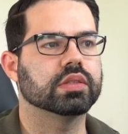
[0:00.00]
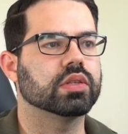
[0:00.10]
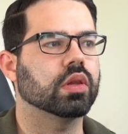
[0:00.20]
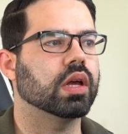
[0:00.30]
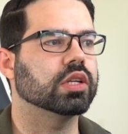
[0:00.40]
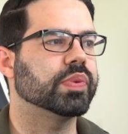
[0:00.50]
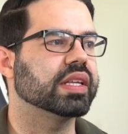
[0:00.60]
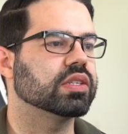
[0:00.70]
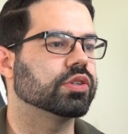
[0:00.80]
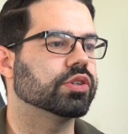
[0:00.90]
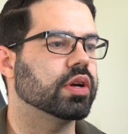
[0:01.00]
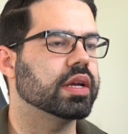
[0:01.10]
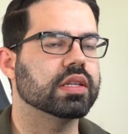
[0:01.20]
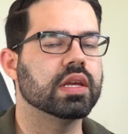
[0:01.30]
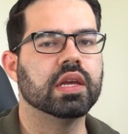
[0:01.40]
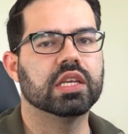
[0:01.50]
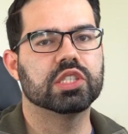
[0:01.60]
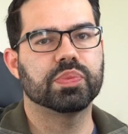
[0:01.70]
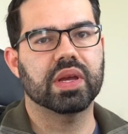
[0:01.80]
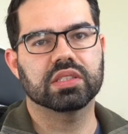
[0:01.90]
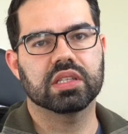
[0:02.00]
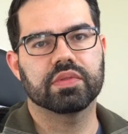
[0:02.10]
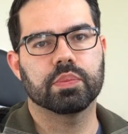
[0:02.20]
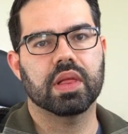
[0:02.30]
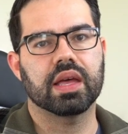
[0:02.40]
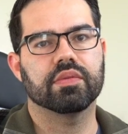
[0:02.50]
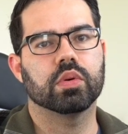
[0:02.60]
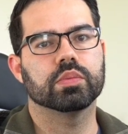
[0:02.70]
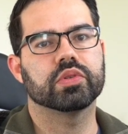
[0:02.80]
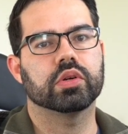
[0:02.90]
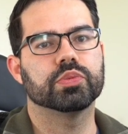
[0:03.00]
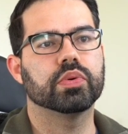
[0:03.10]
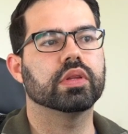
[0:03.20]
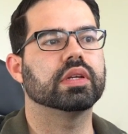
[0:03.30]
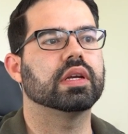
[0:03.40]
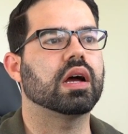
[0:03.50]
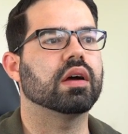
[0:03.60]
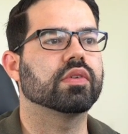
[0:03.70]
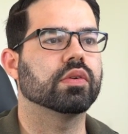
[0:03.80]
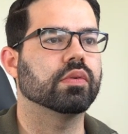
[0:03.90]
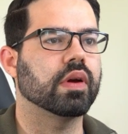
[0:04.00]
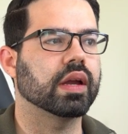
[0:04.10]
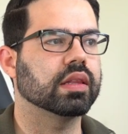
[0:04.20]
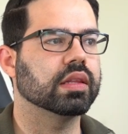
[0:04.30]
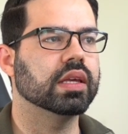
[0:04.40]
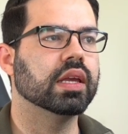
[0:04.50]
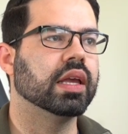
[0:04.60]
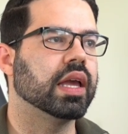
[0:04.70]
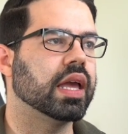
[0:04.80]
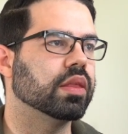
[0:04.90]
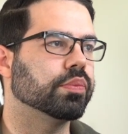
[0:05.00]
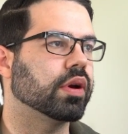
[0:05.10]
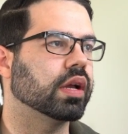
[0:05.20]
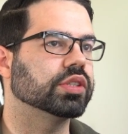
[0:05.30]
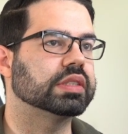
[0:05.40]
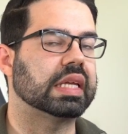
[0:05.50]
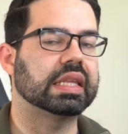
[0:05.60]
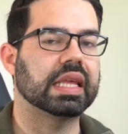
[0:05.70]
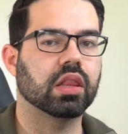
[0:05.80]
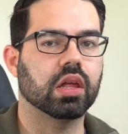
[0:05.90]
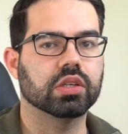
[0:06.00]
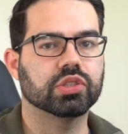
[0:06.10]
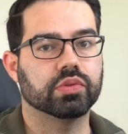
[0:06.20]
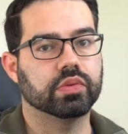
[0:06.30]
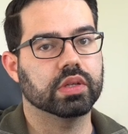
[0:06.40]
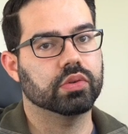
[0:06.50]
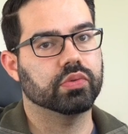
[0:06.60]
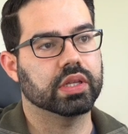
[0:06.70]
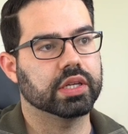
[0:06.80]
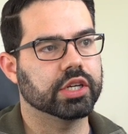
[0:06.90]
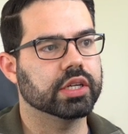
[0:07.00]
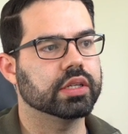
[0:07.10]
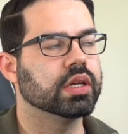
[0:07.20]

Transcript: So launch pads are great, especially if the platform starts pulling it off correctly and the projects that they launch are really, really good.